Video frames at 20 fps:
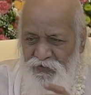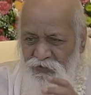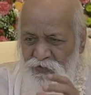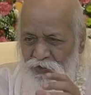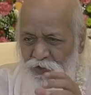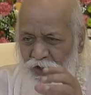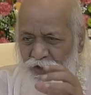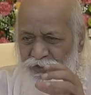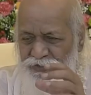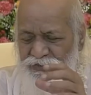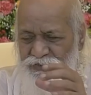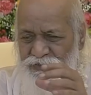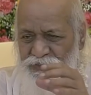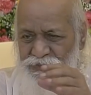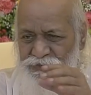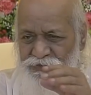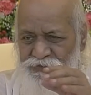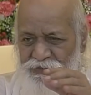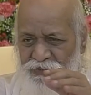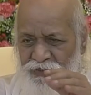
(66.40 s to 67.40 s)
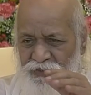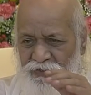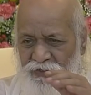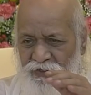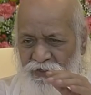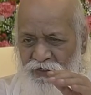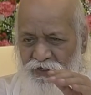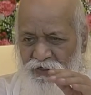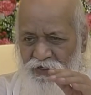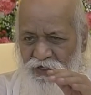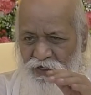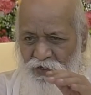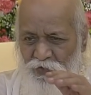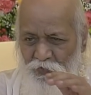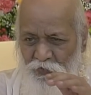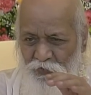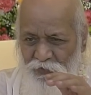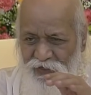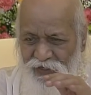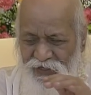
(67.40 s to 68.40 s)
conscious
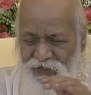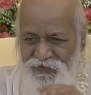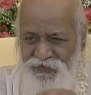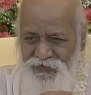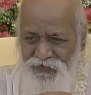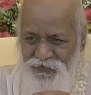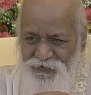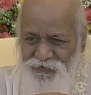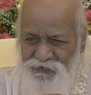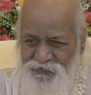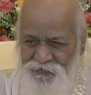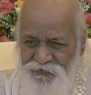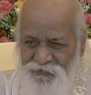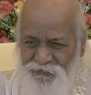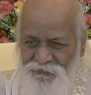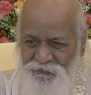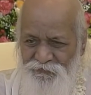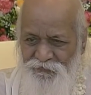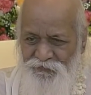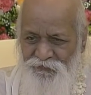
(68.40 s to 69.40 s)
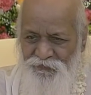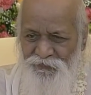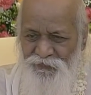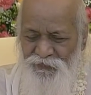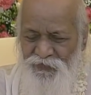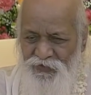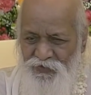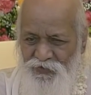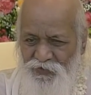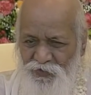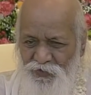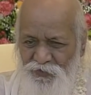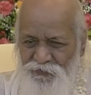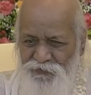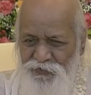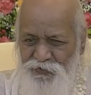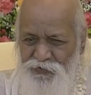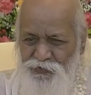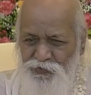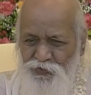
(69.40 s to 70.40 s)
awareness of
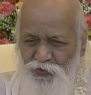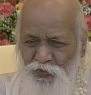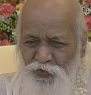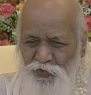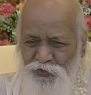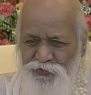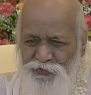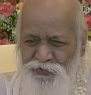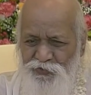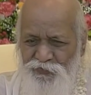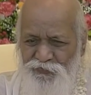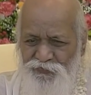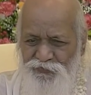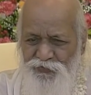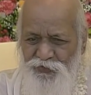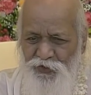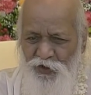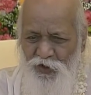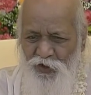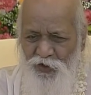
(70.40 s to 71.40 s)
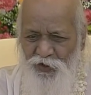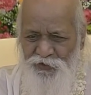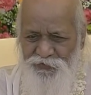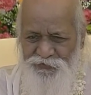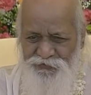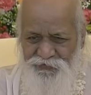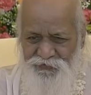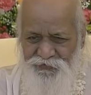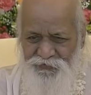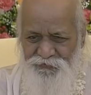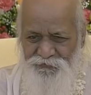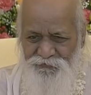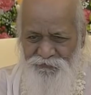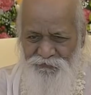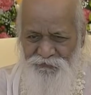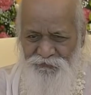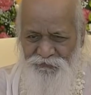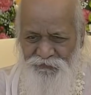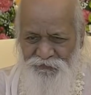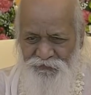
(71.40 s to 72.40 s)
the source of thought.
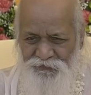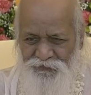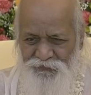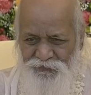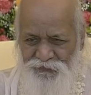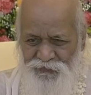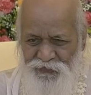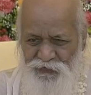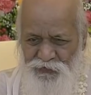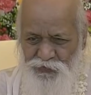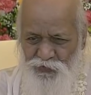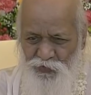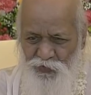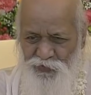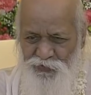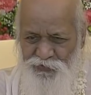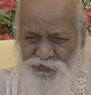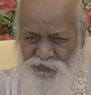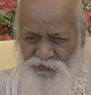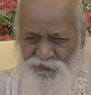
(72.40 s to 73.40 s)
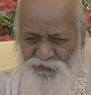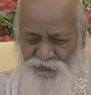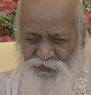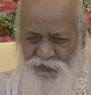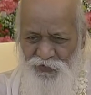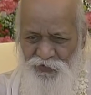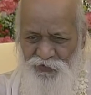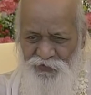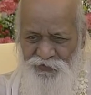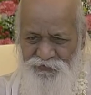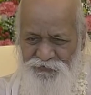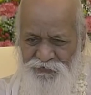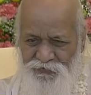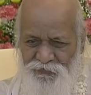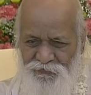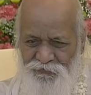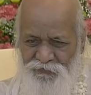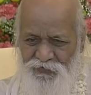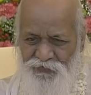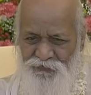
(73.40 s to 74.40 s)
Source of thought,
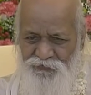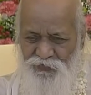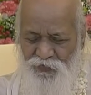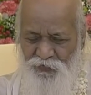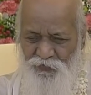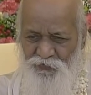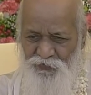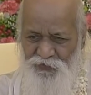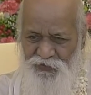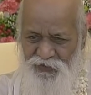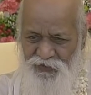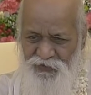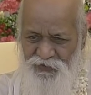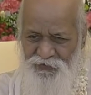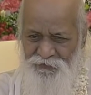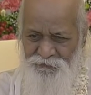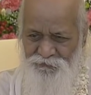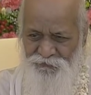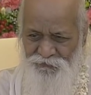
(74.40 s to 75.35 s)
from where